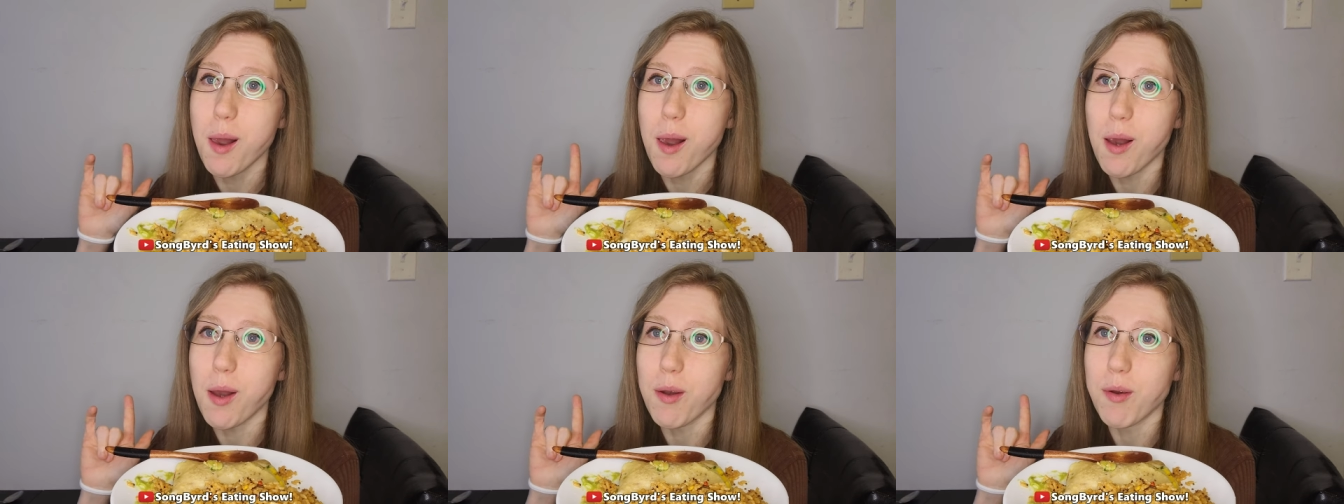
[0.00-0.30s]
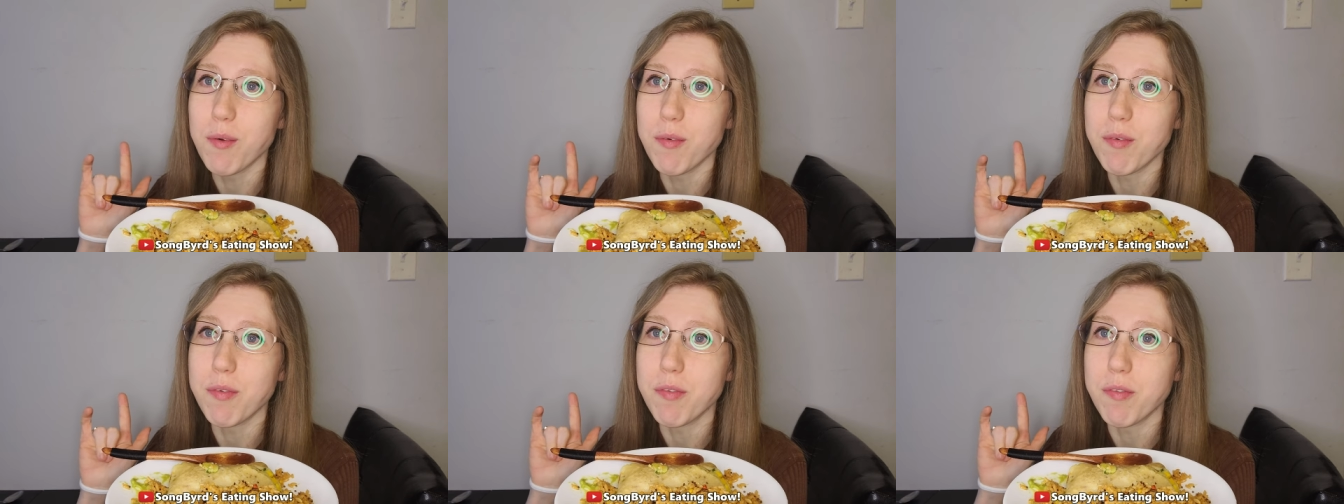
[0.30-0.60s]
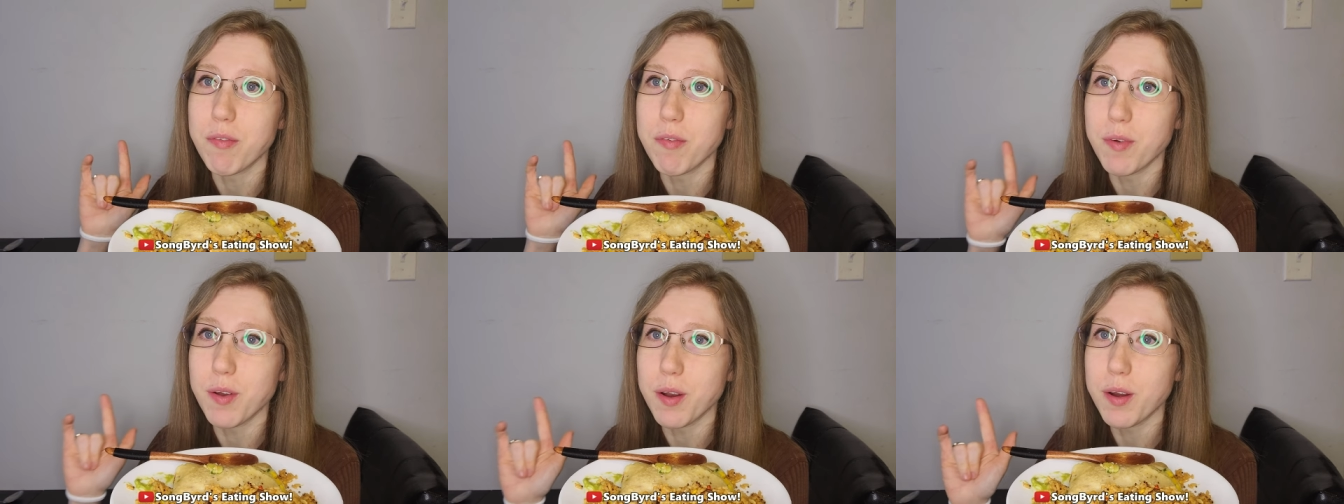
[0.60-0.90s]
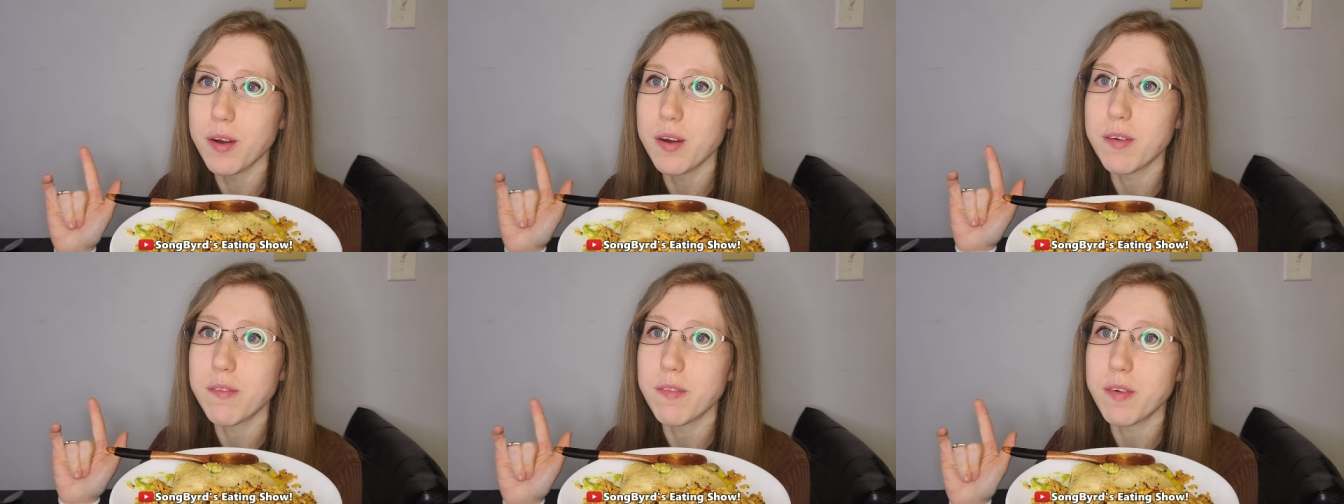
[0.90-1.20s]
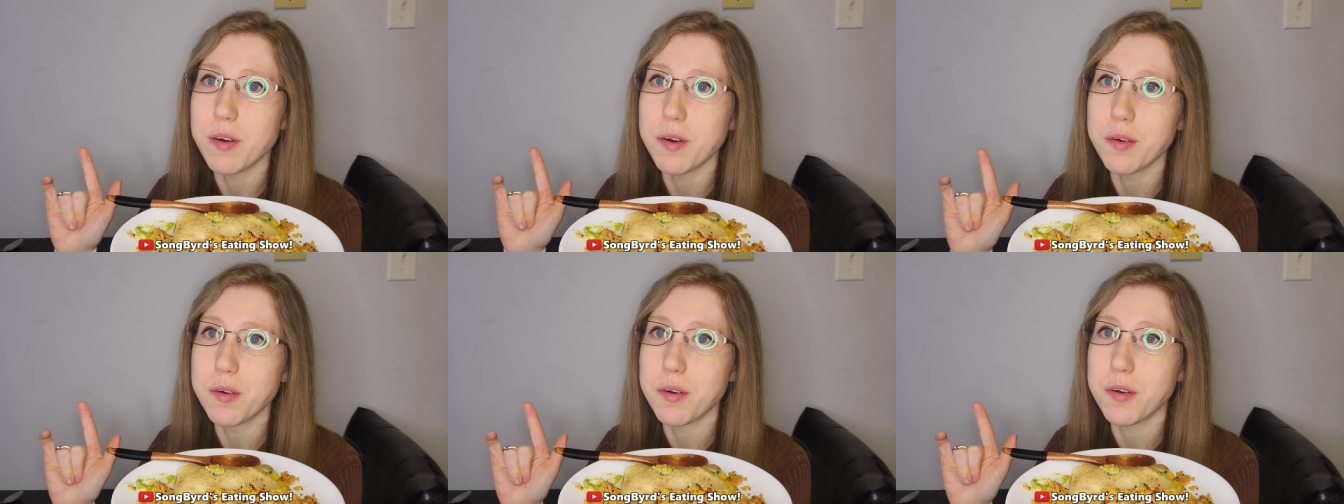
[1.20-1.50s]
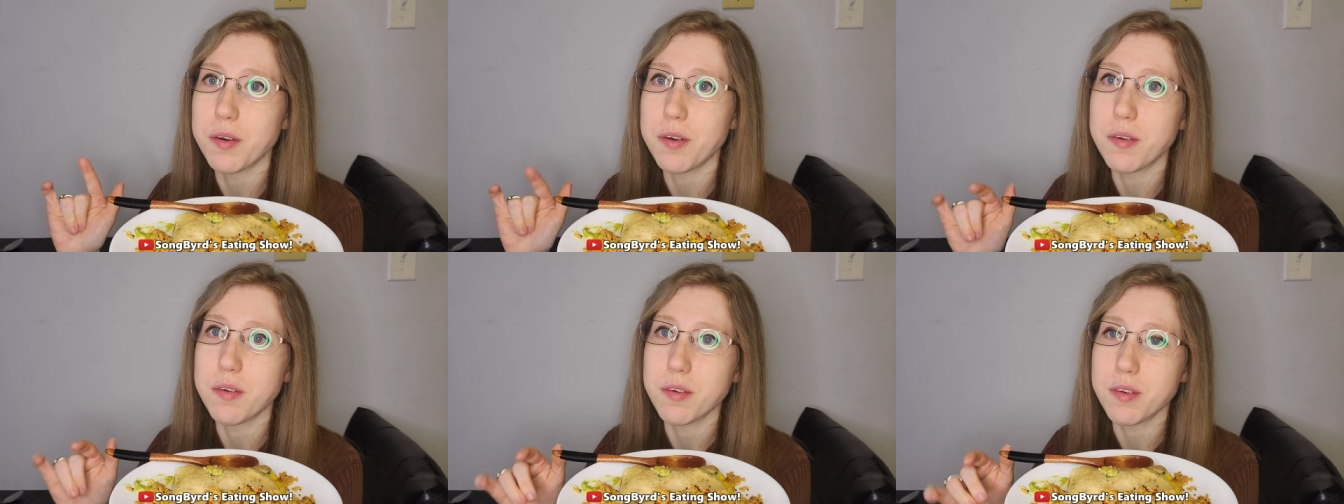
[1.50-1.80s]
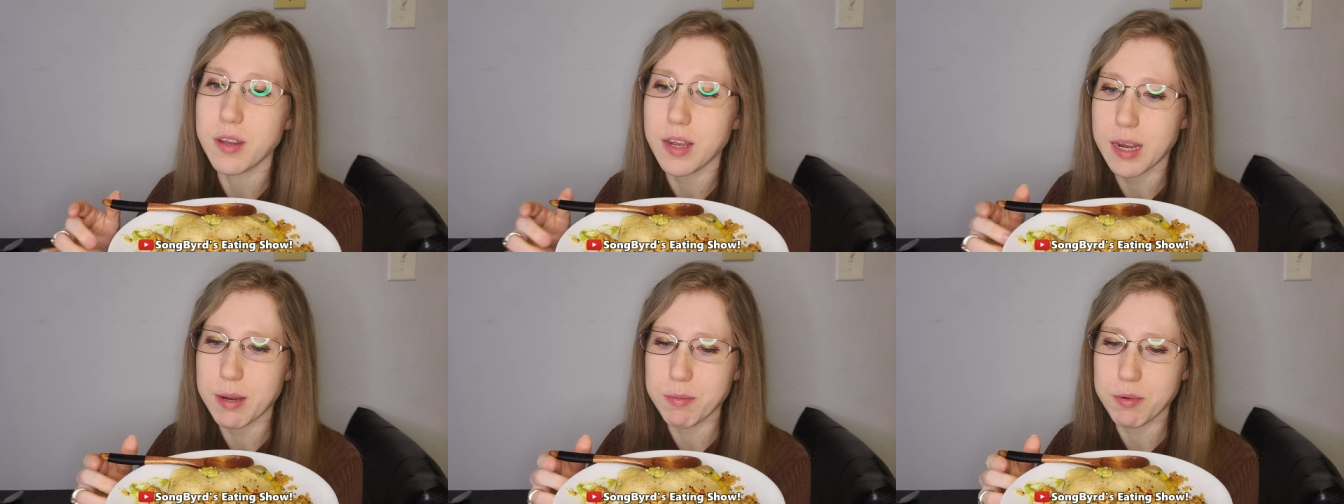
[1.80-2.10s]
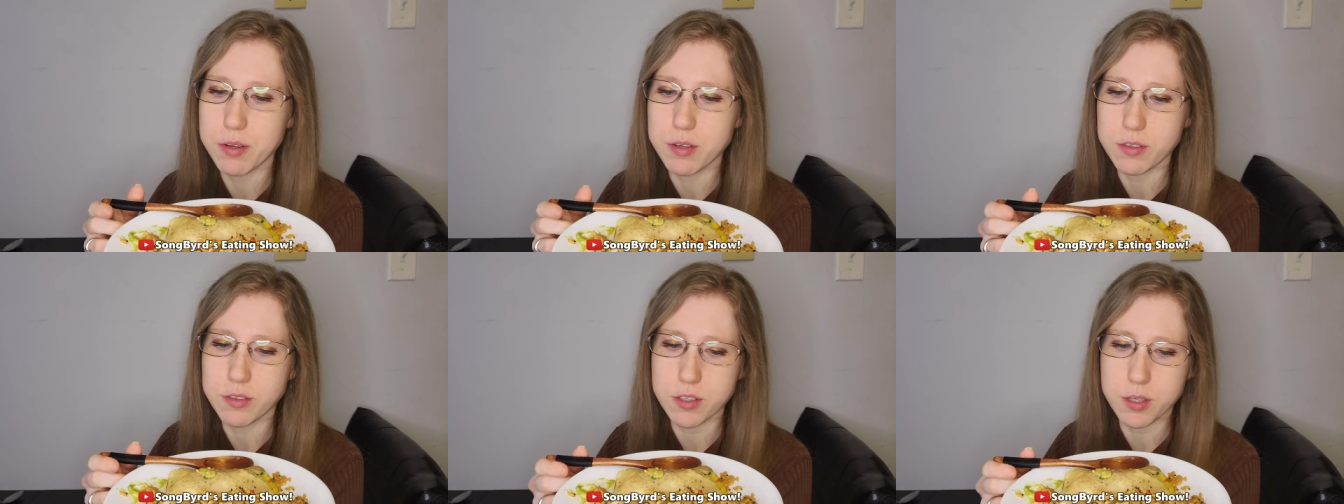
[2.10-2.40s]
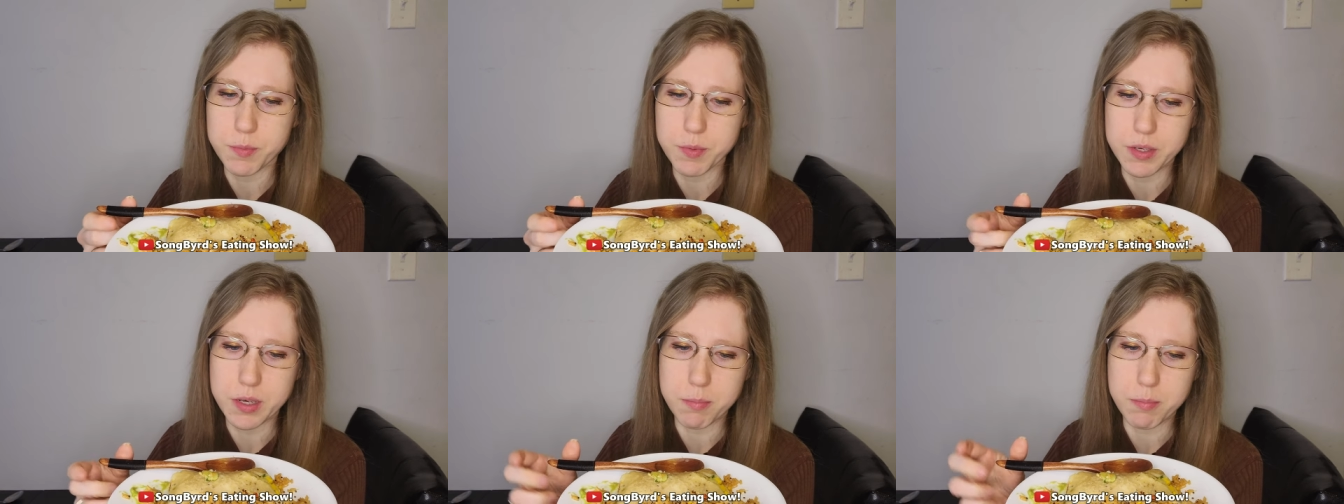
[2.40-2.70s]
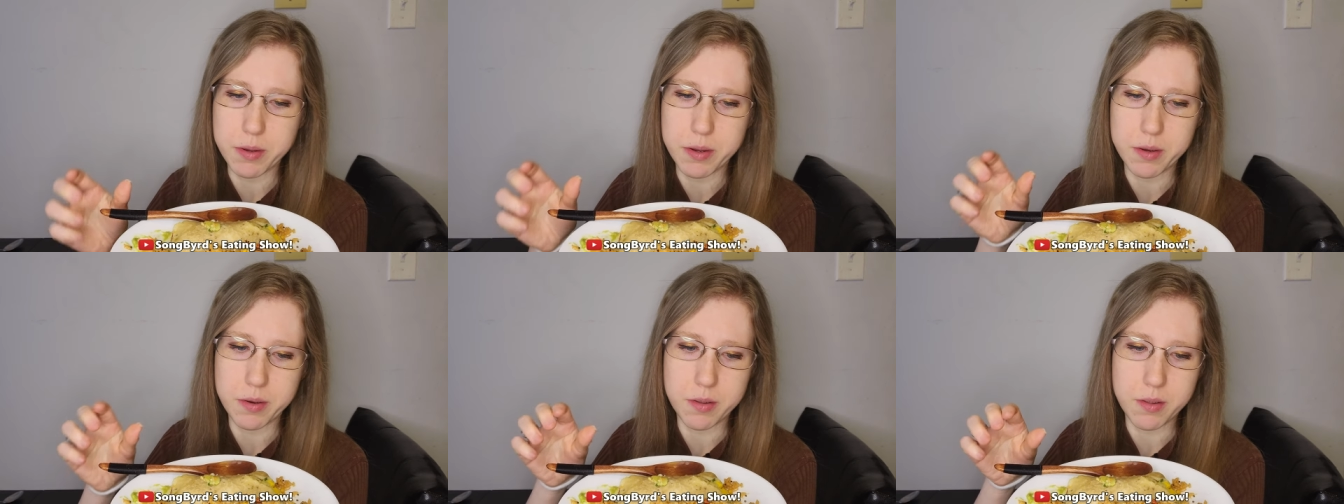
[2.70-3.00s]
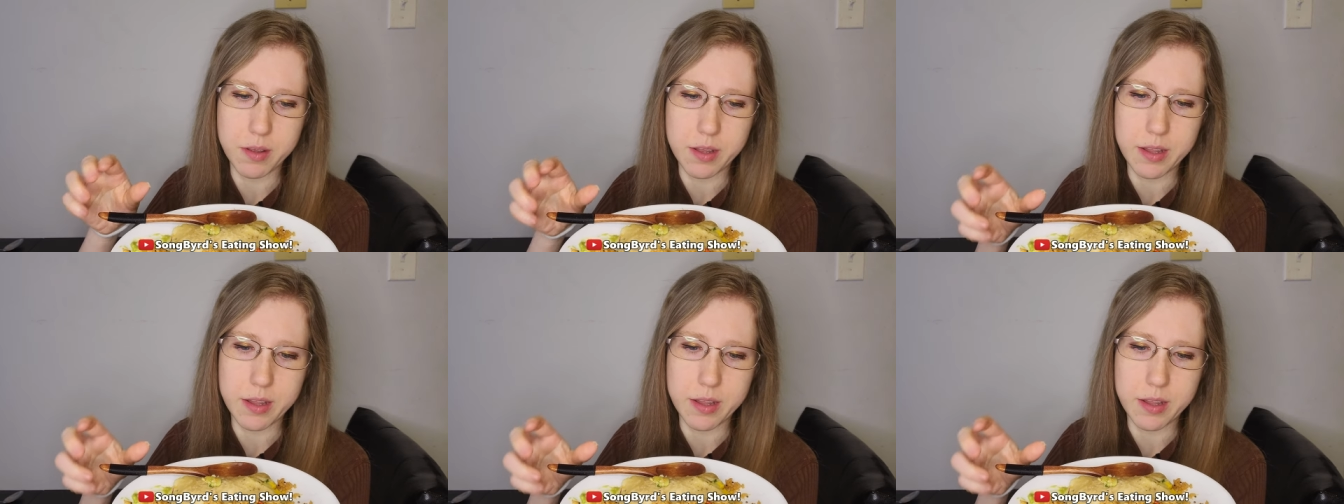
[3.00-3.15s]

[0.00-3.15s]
are very, very time consuming to make.